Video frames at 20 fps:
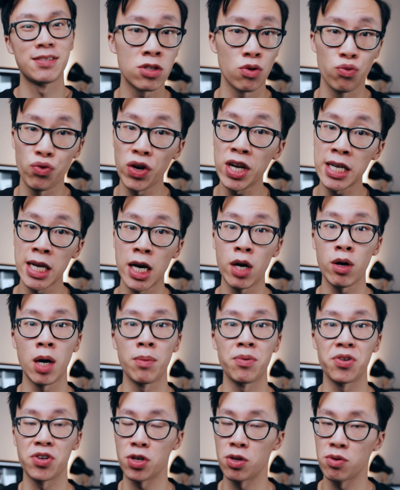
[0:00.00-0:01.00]
So right now
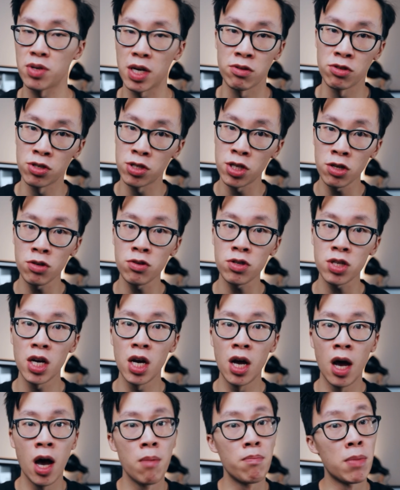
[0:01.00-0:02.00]
I'm gonna go downstairs,
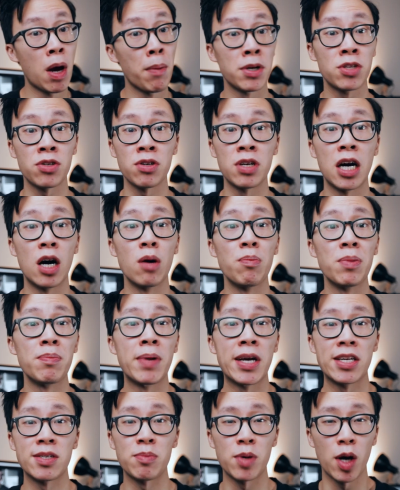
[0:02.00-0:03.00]
Mama's gonna help me
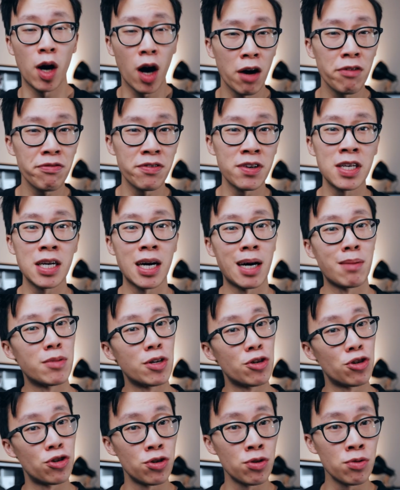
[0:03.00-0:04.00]
make some coffee, I'm
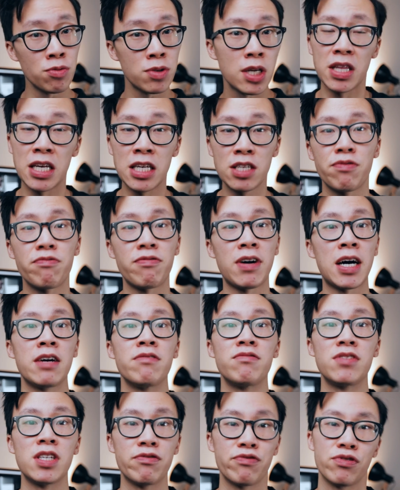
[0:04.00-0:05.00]
gonna shoot these
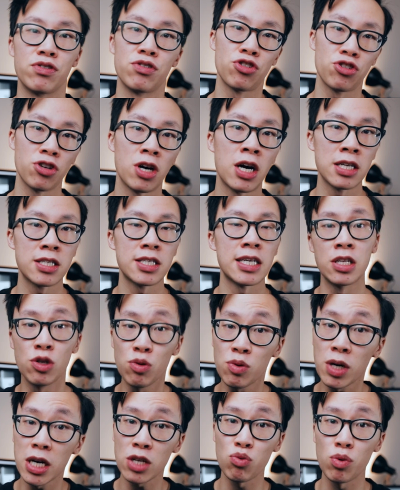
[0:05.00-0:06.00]
five different shots and
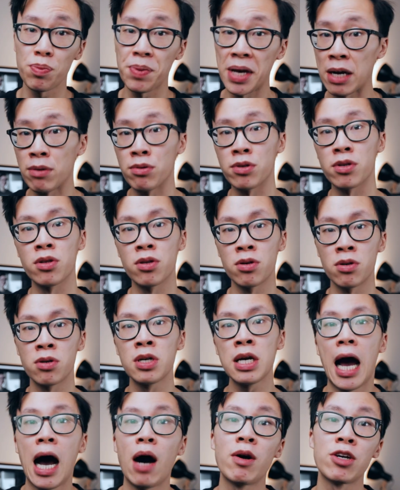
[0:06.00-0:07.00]
you guys will be able to
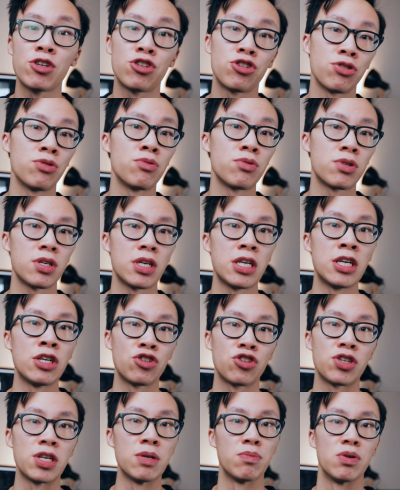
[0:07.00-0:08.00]
learn how I shoot
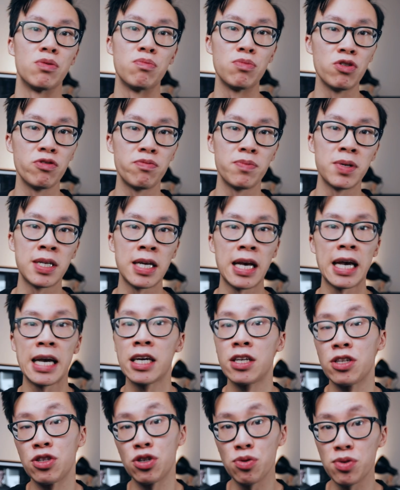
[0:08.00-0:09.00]
each gimbal movement
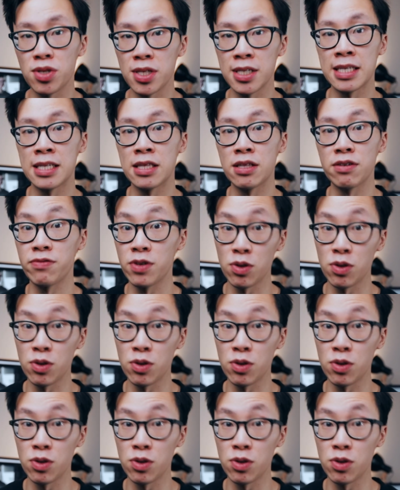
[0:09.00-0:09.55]
and use it in the